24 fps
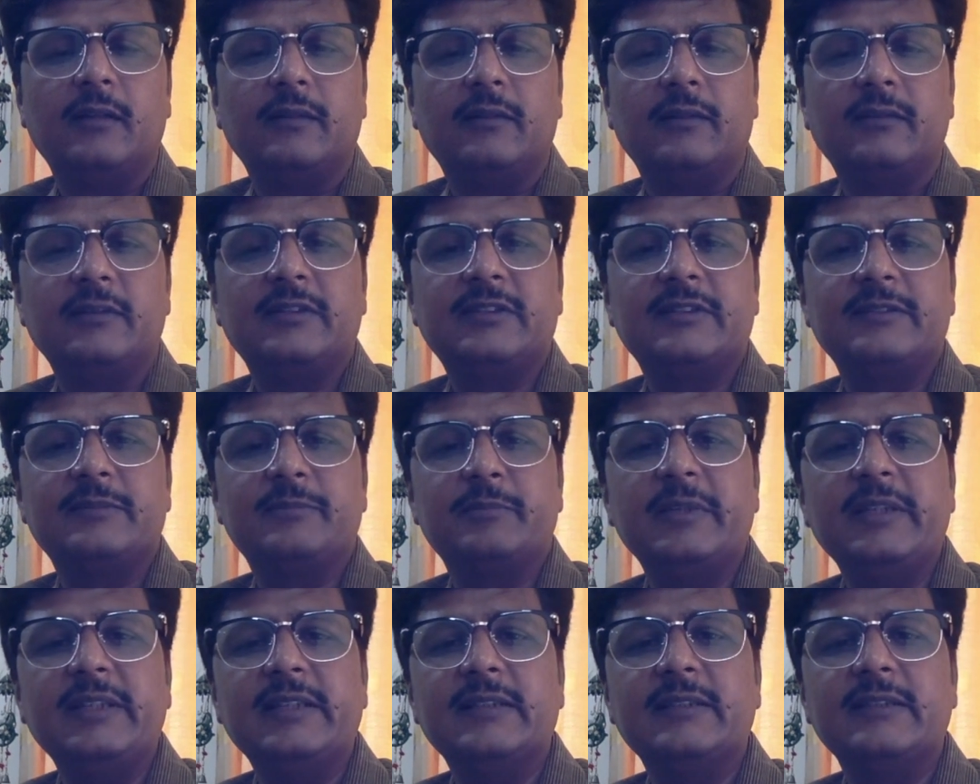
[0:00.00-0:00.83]
which
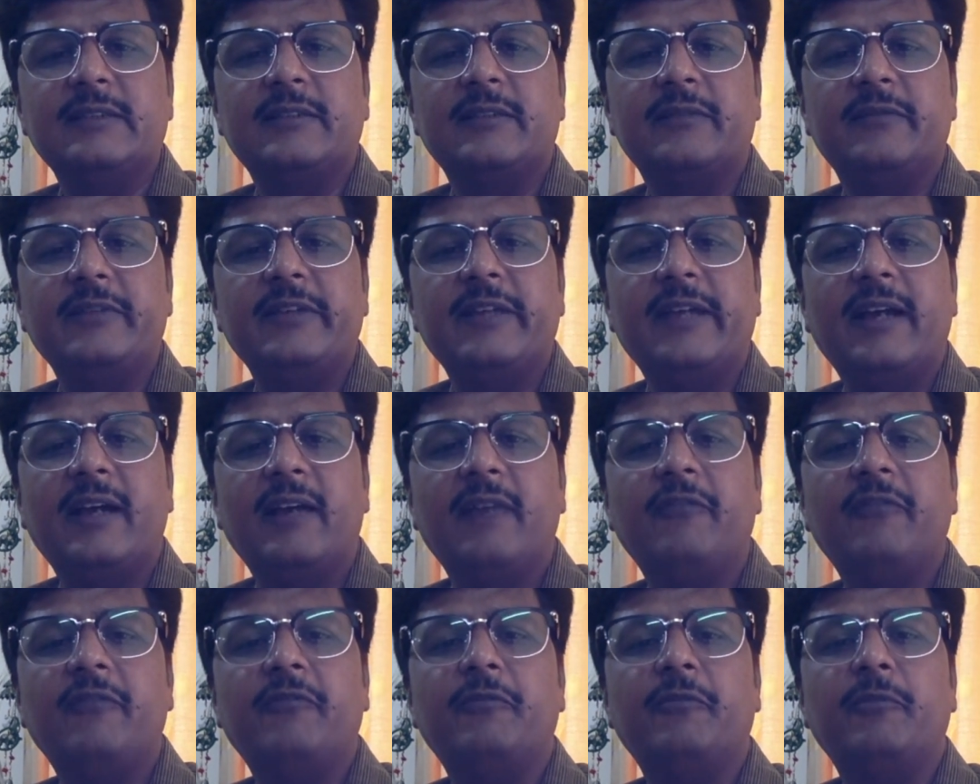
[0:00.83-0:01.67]
means we
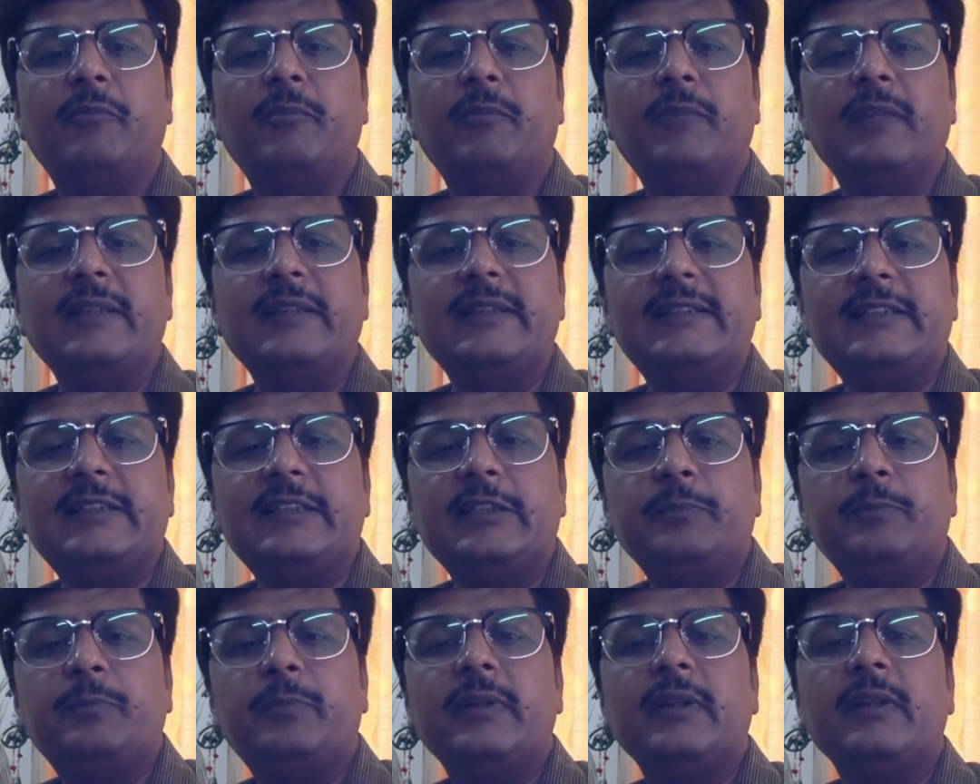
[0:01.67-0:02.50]
have
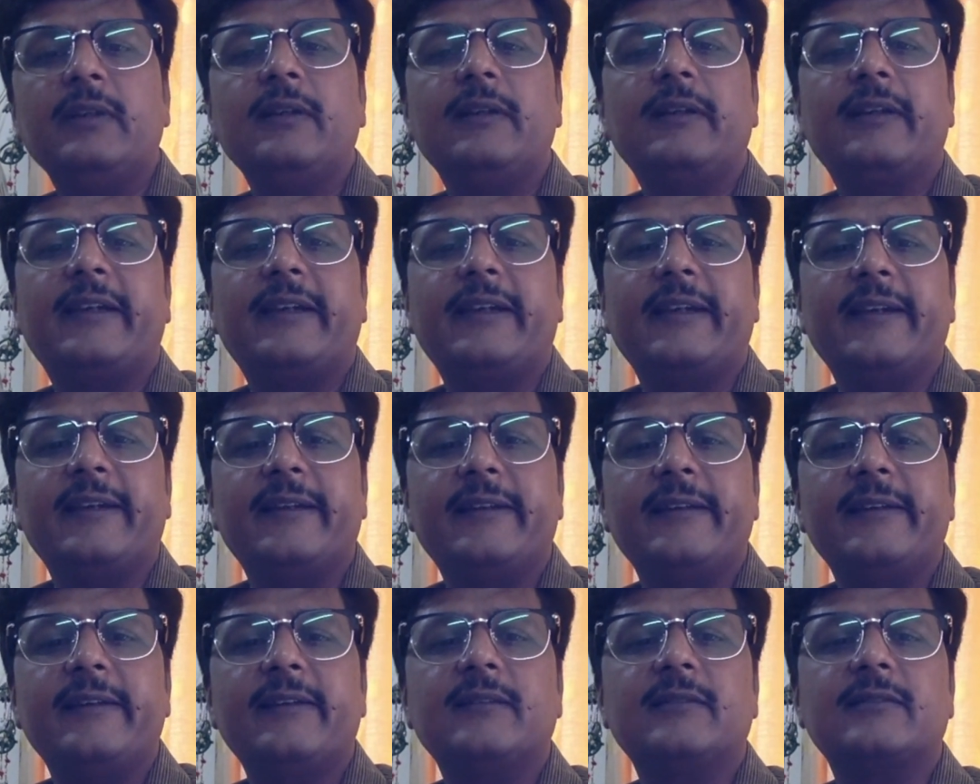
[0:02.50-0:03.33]
multiple
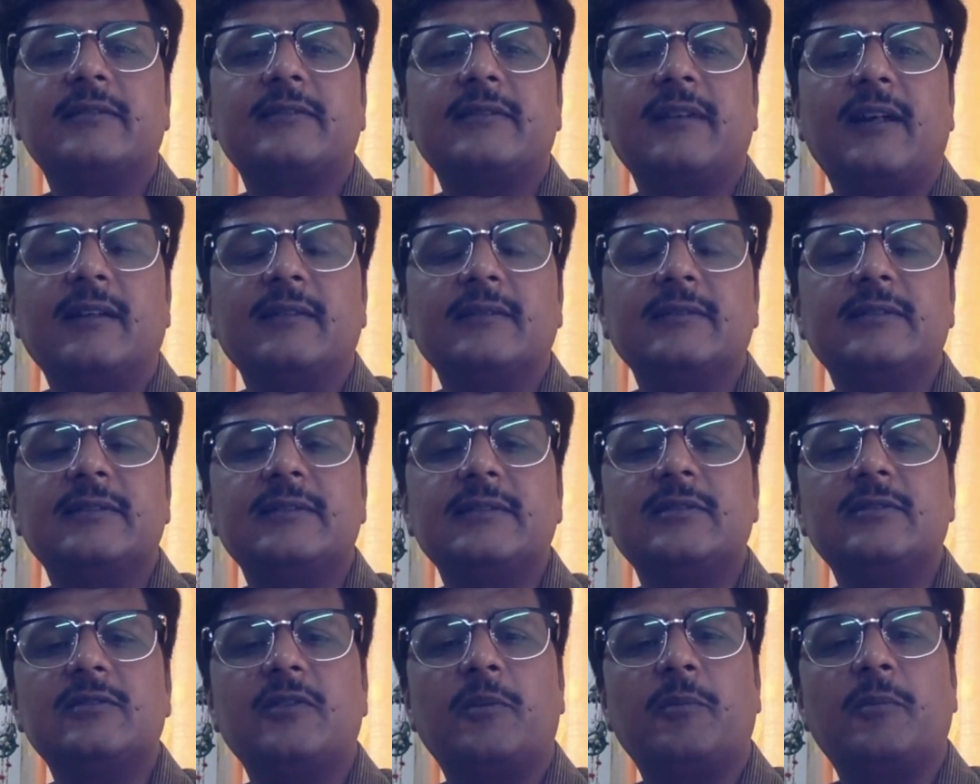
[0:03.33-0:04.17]
career
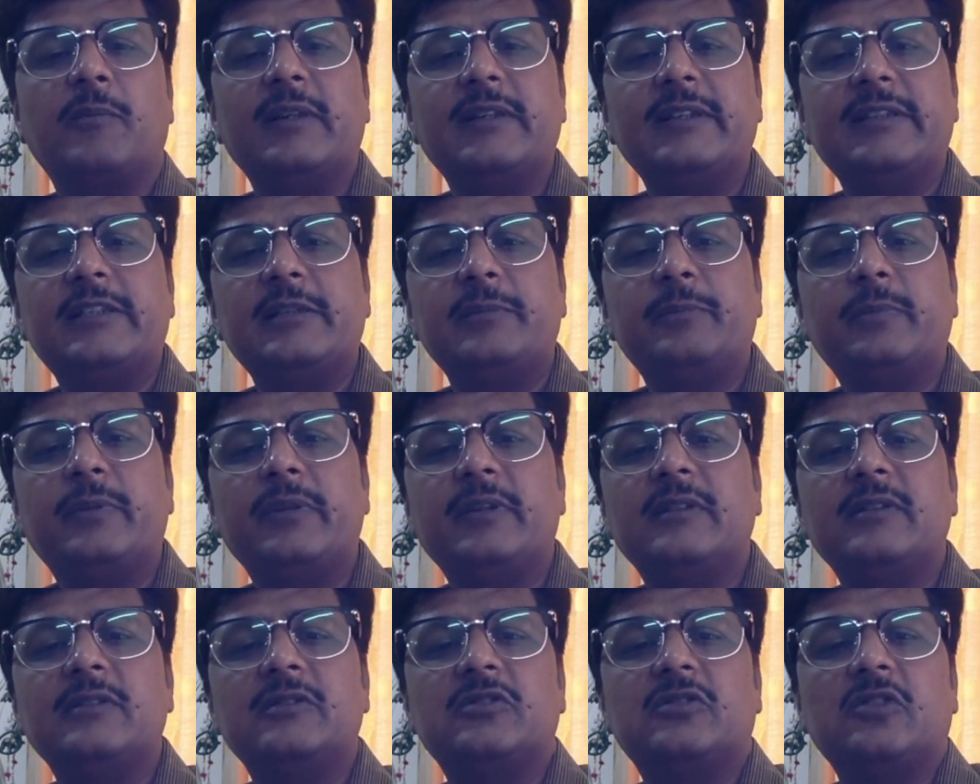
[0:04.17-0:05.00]
stances or
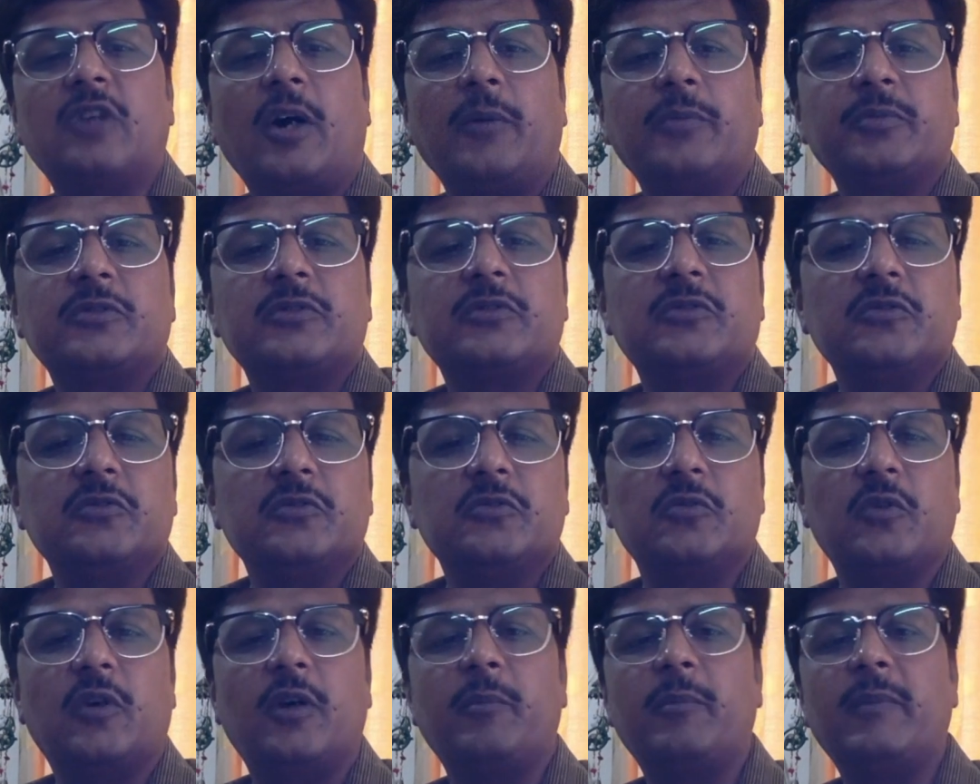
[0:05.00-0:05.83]
multiple jobs to
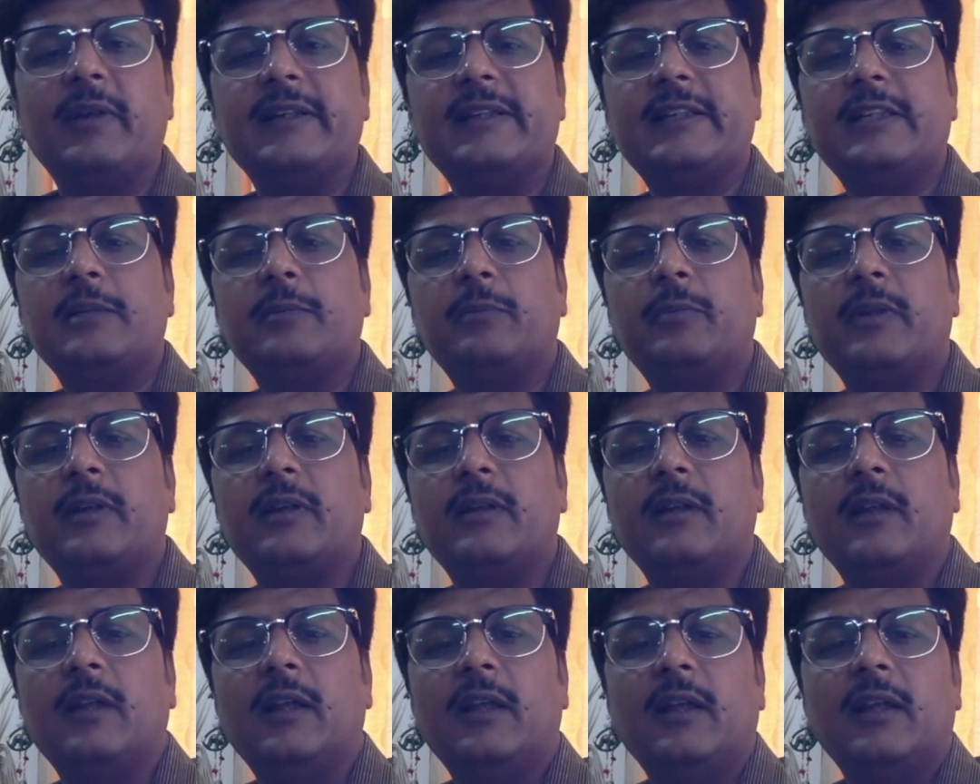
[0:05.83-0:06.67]
do or
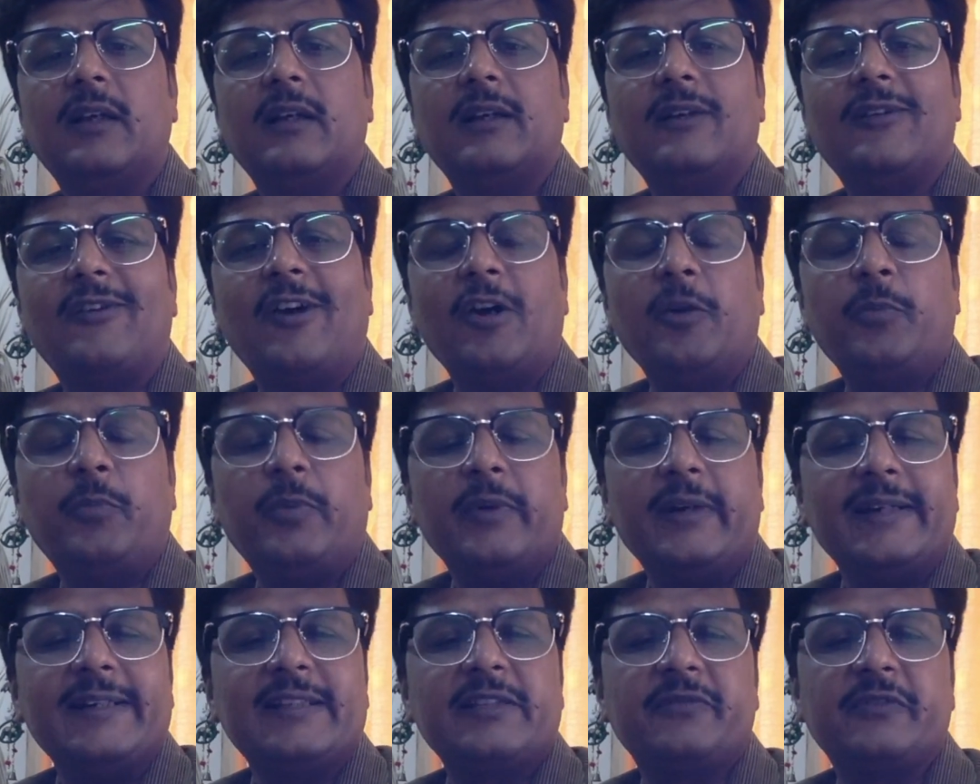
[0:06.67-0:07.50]
multiple
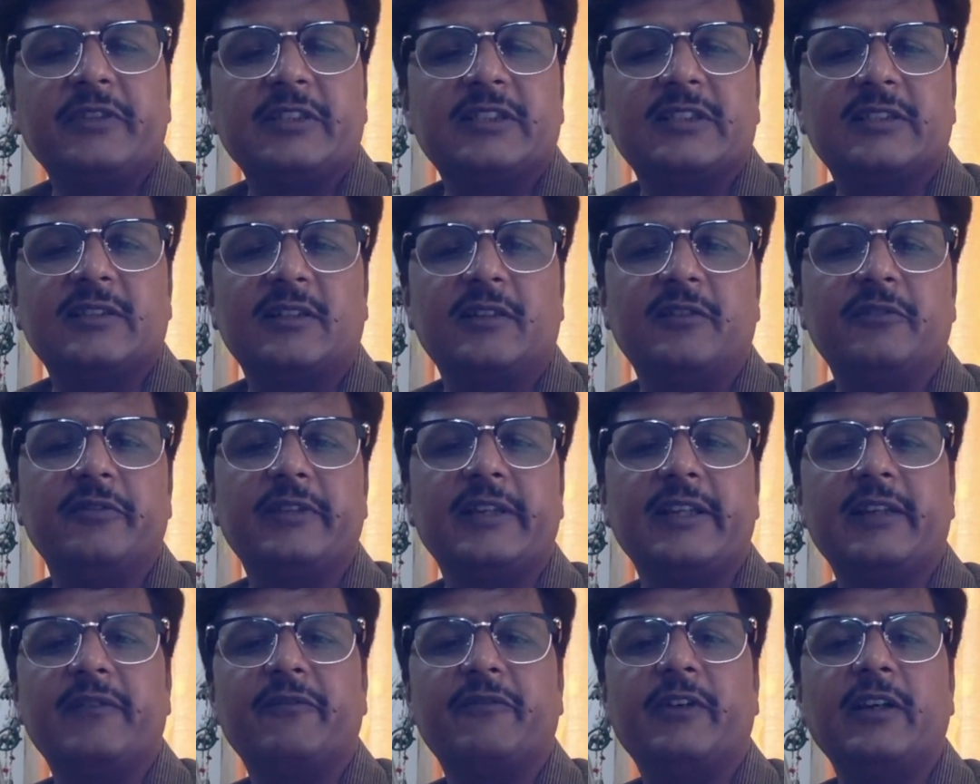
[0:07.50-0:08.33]
corporates we serve
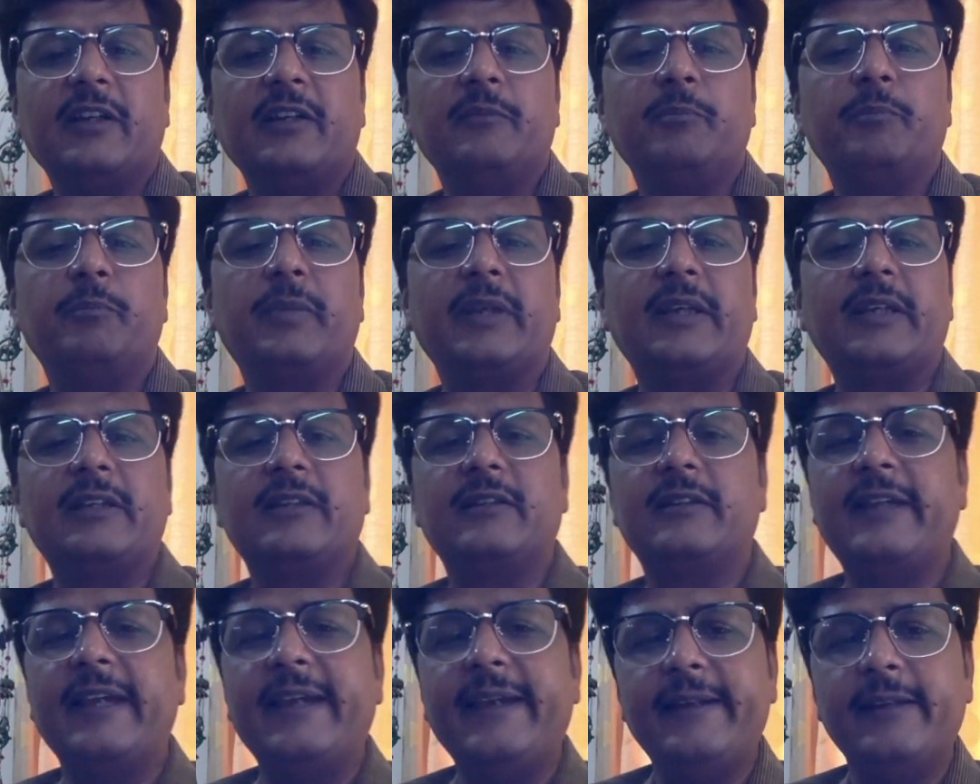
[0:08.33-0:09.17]
in one big
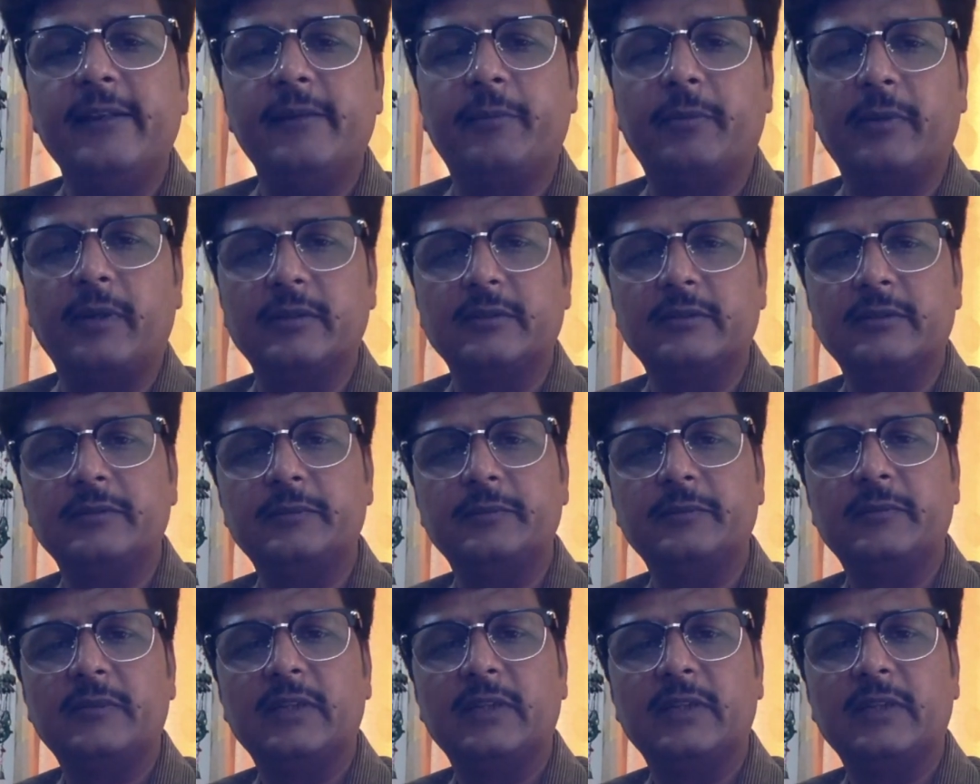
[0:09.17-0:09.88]
career path.